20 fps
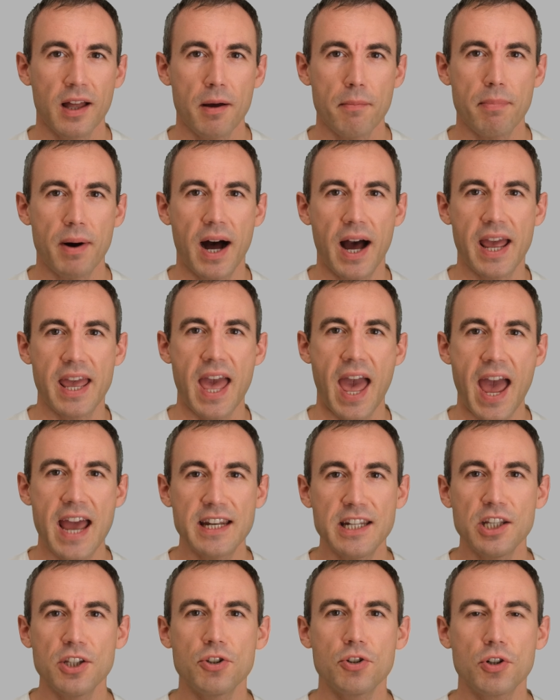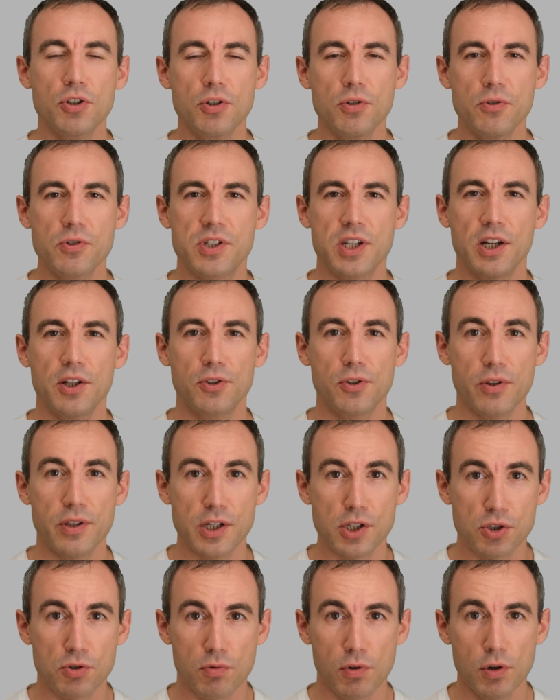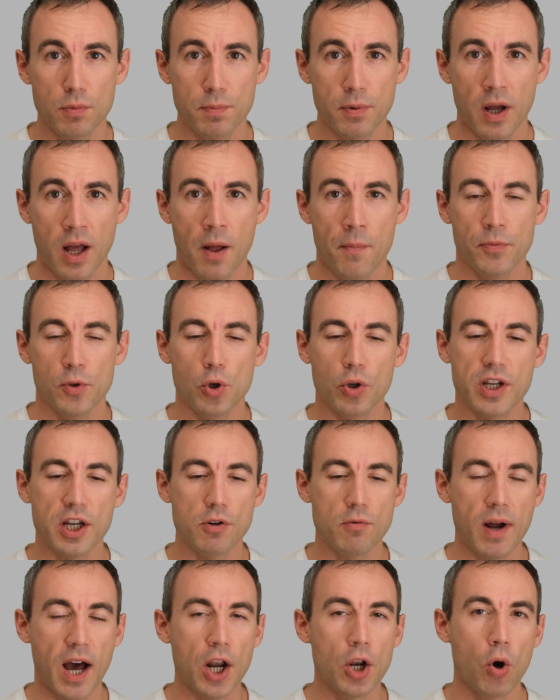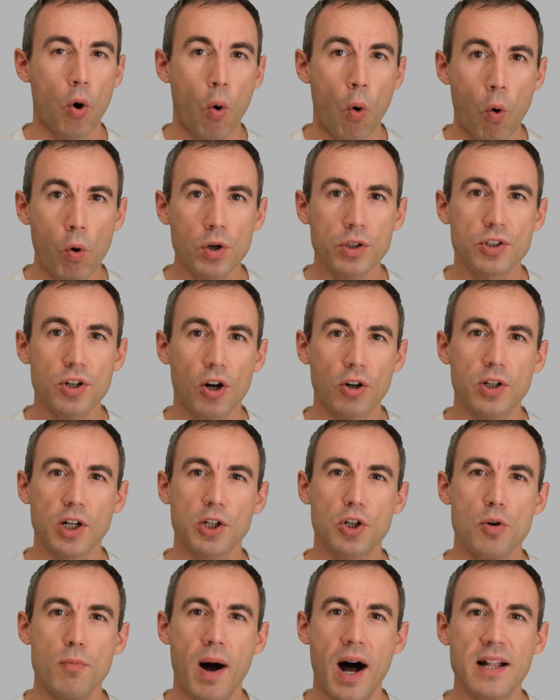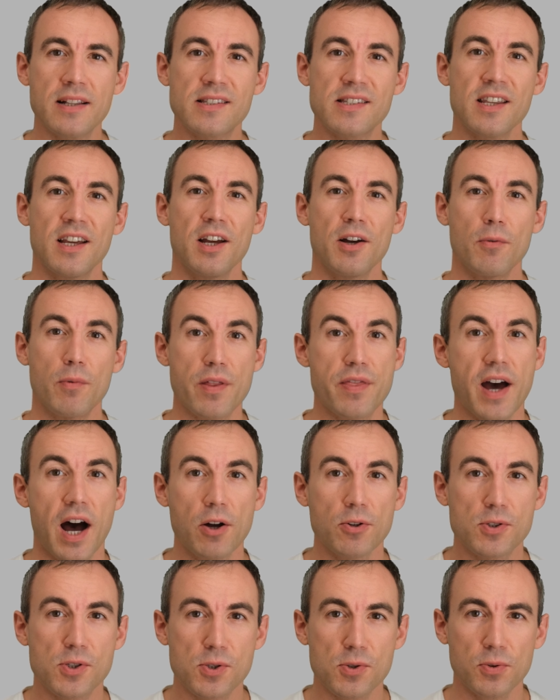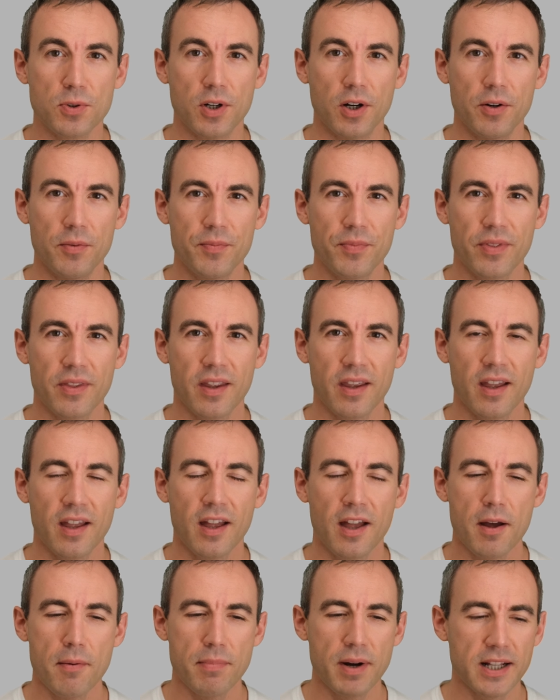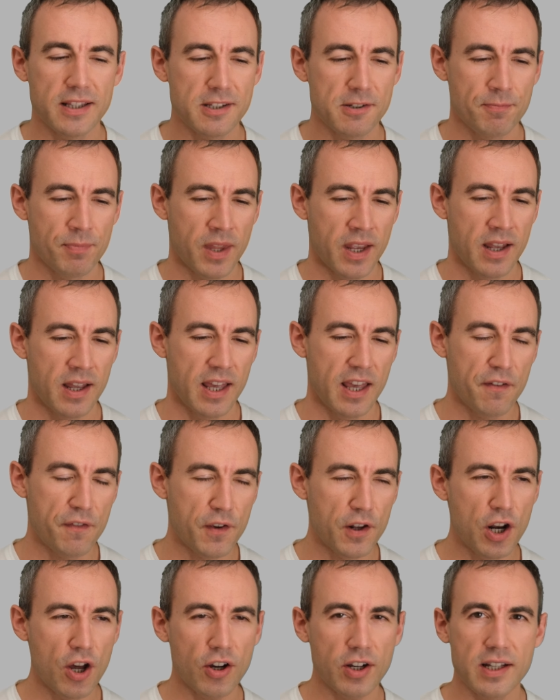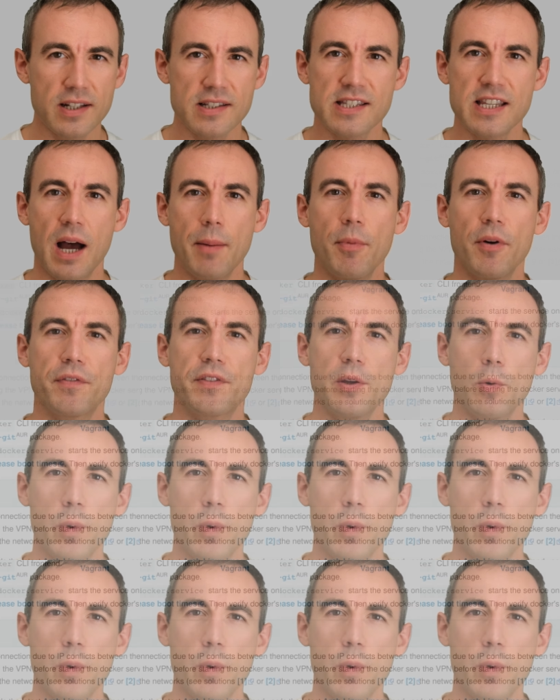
By adding your user to this group, you can run all Docker commands without sudo. But if you look at some of the